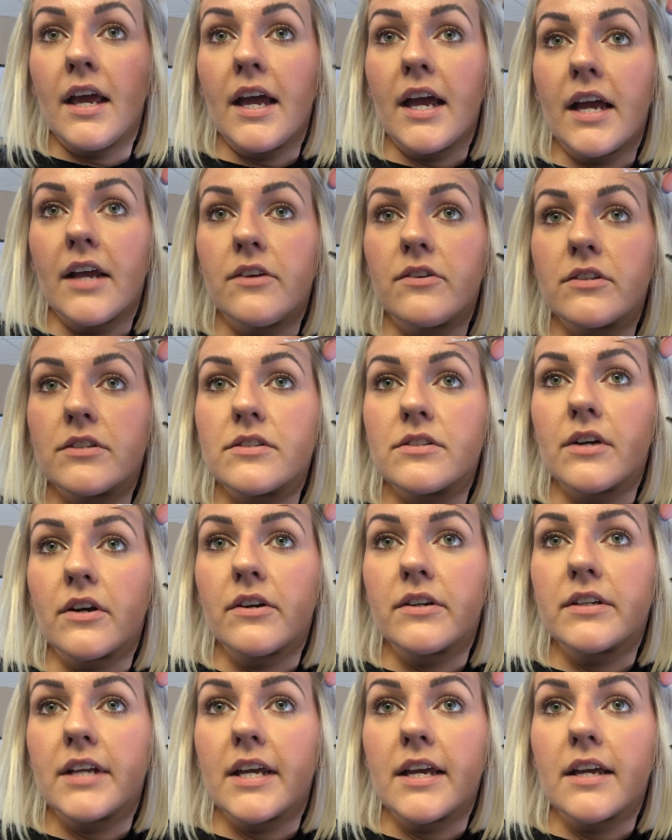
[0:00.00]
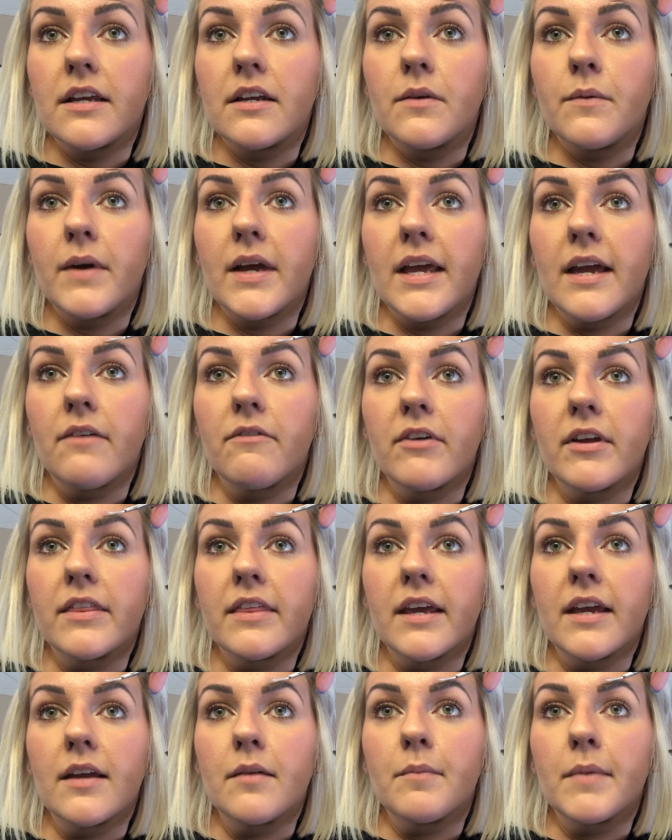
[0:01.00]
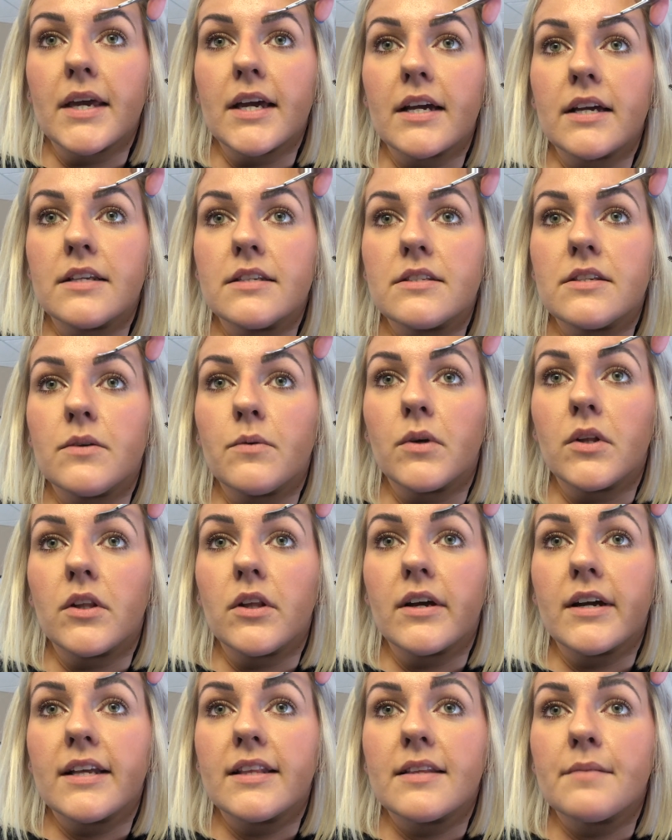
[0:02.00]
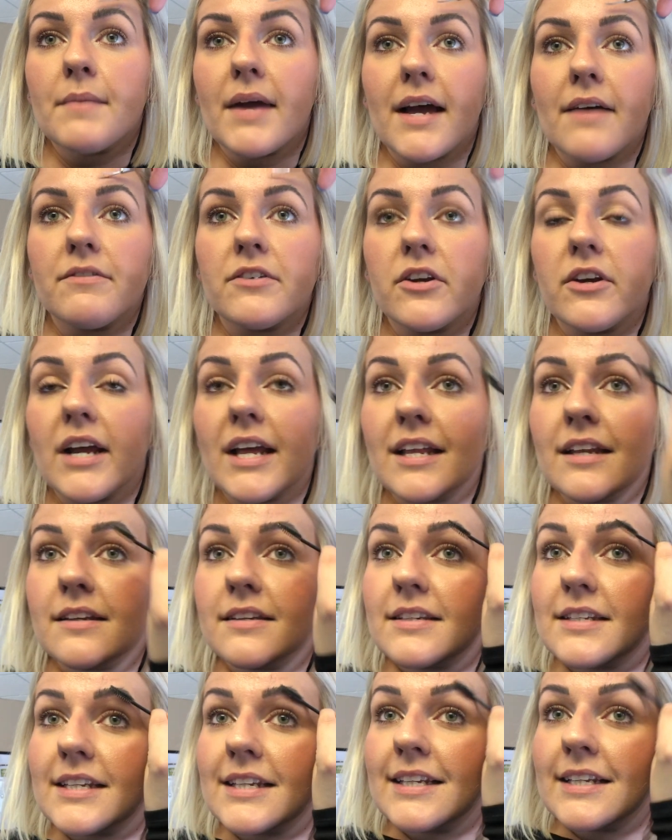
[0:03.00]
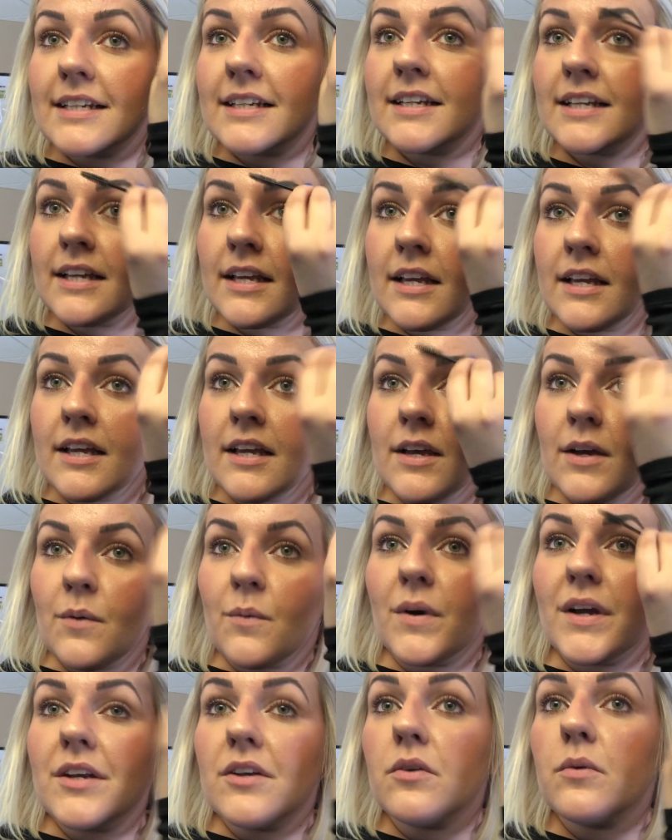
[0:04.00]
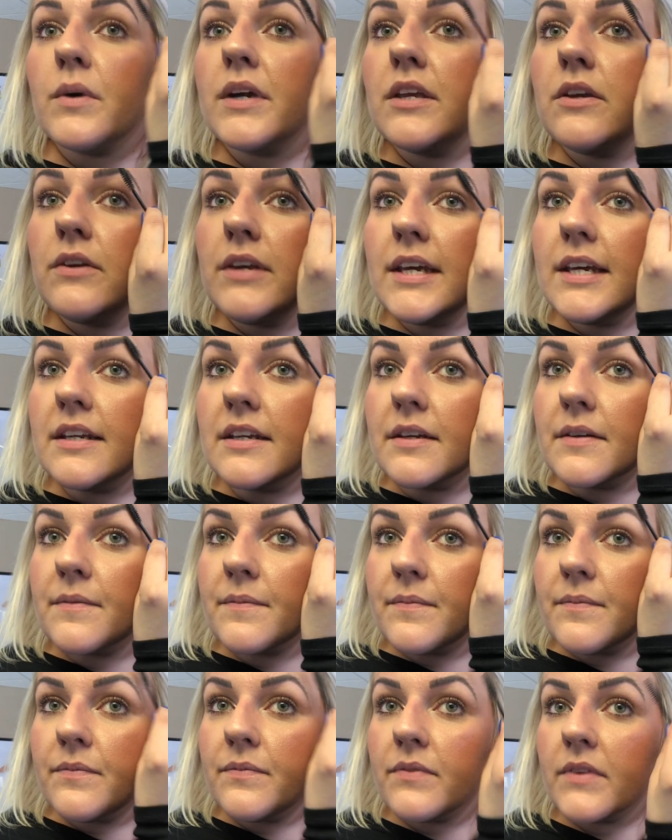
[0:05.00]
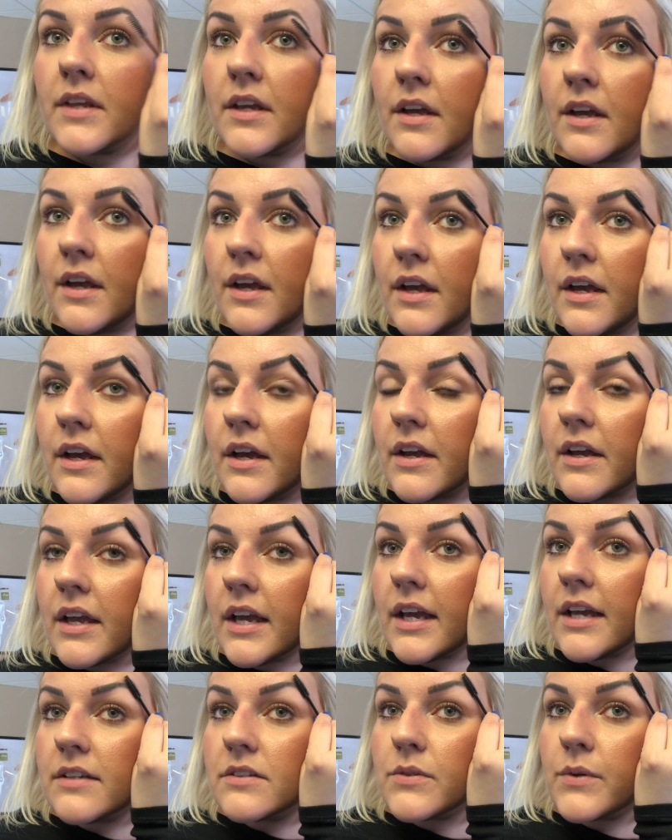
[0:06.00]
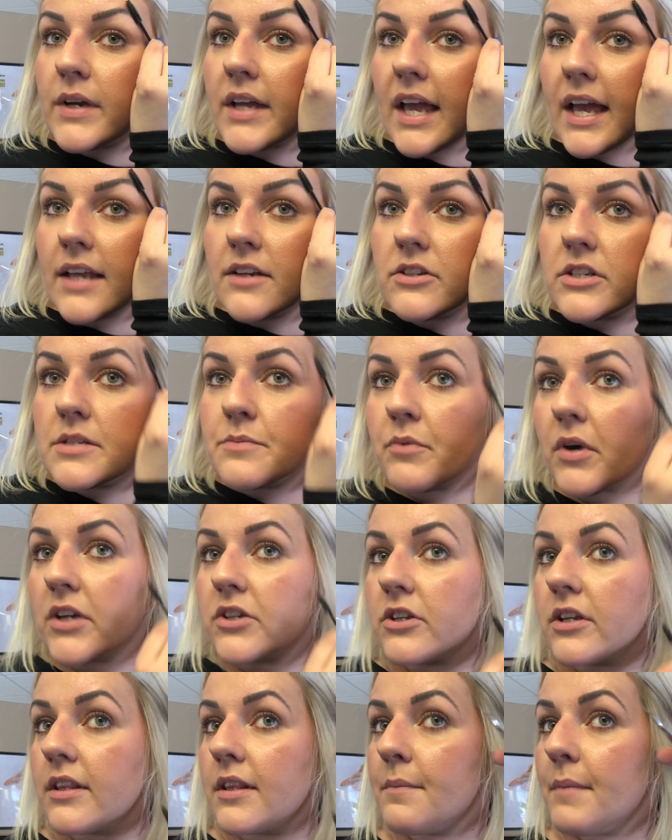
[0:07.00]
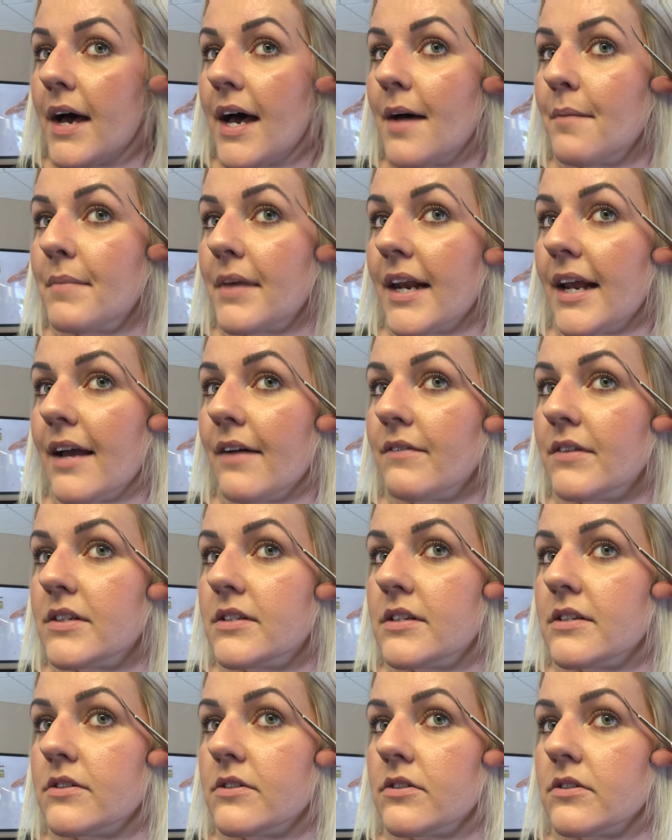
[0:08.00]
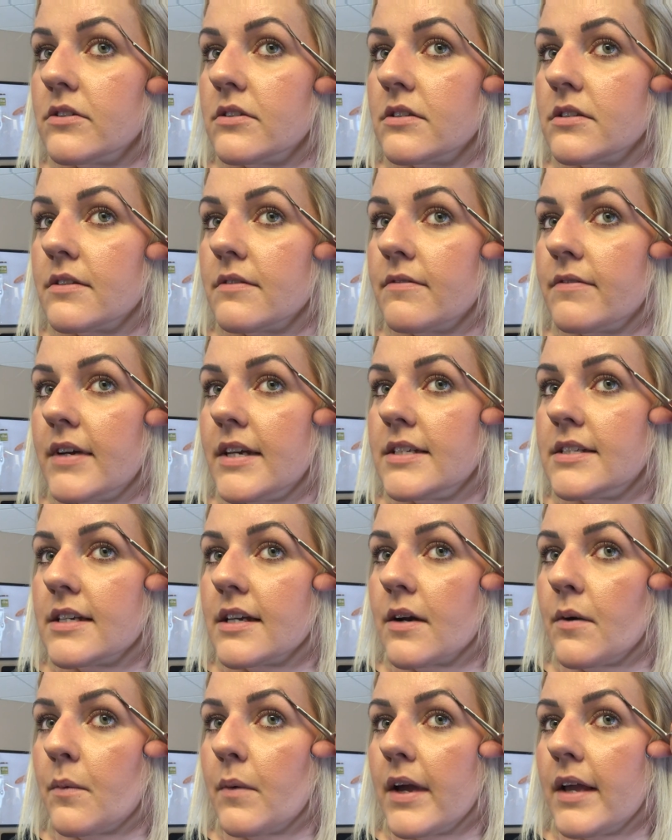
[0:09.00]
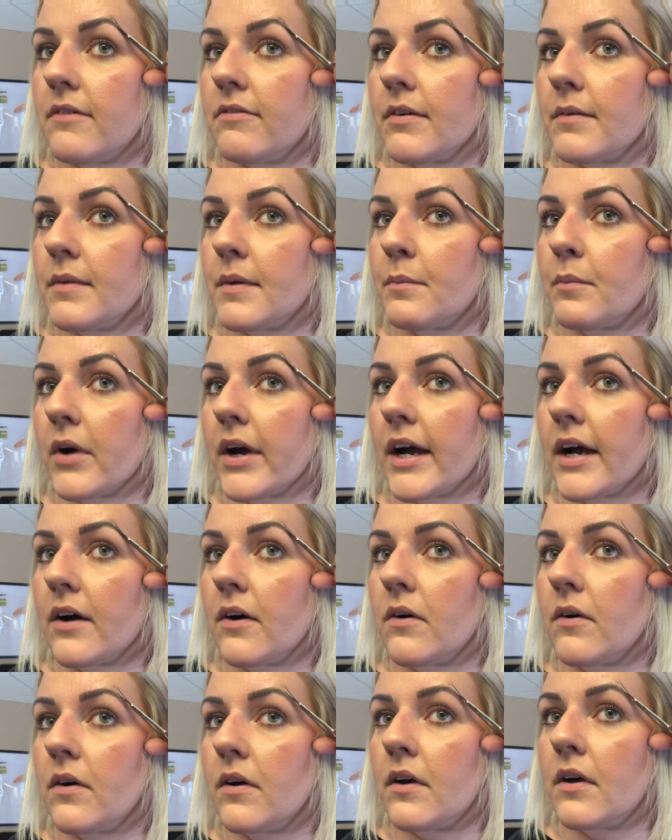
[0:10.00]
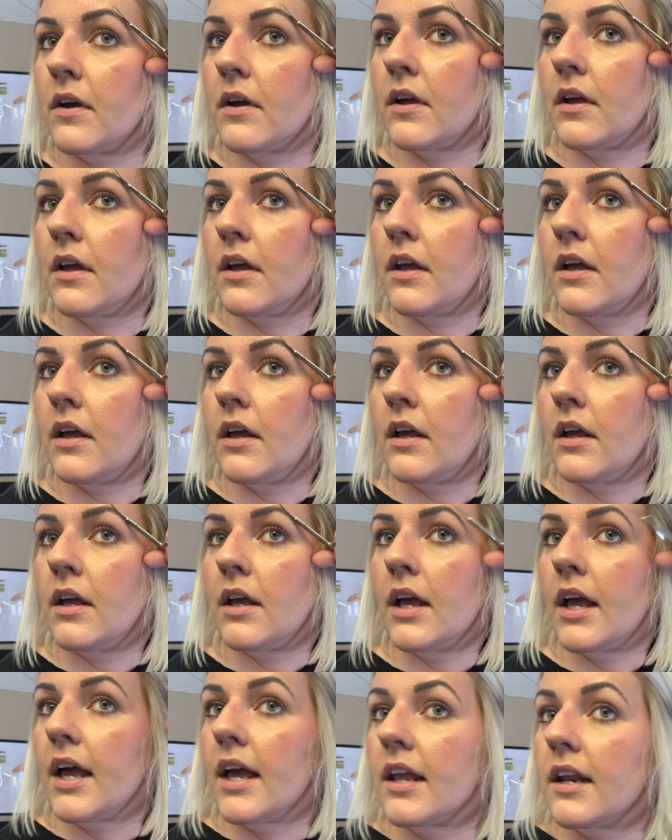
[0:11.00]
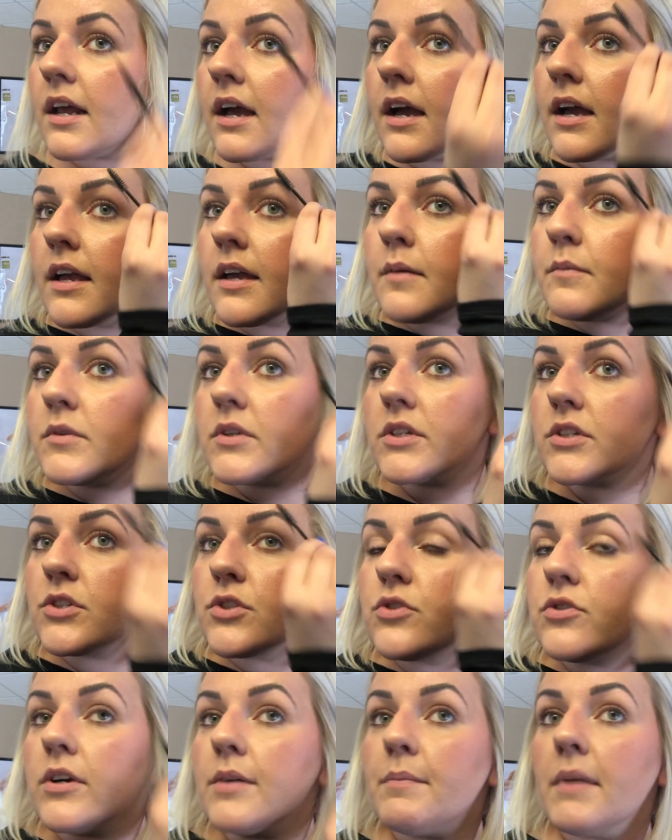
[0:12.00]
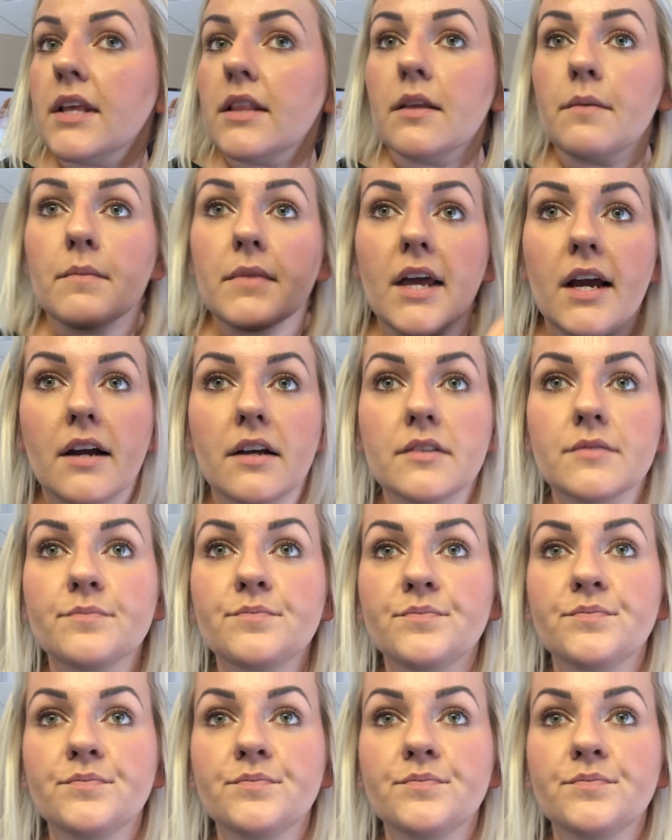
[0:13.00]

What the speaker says: and just start taking away everything, because you will look at them after and wonder what you did. Okay, so again, just brushing them up, and I have the scissors facing away from the brow, and I am just trimming them there.